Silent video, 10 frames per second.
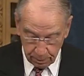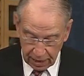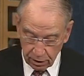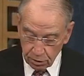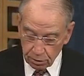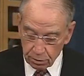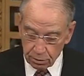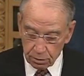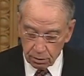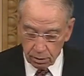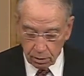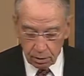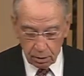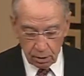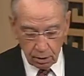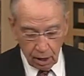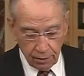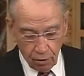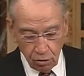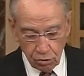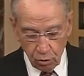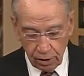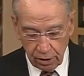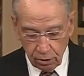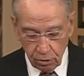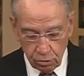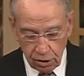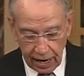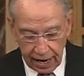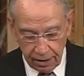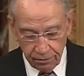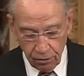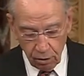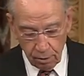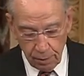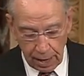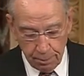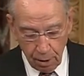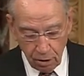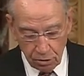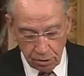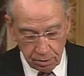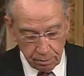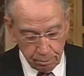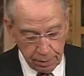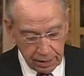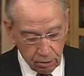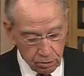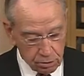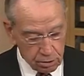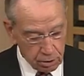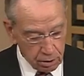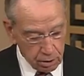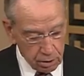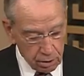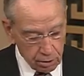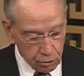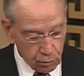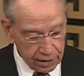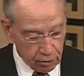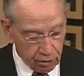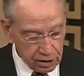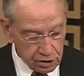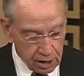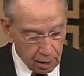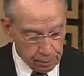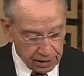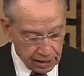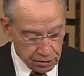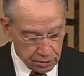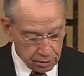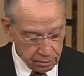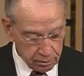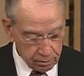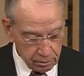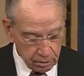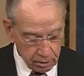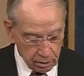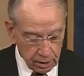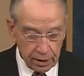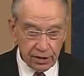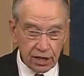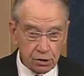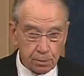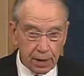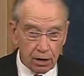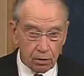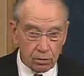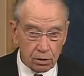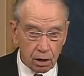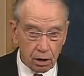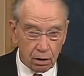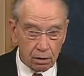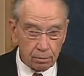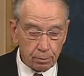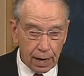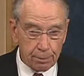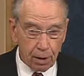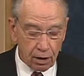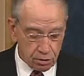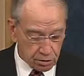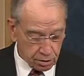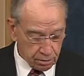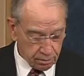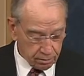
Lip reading: managers. I've also introduced a handful of bipartisan bills to increase competition. And these bills are bipartisan,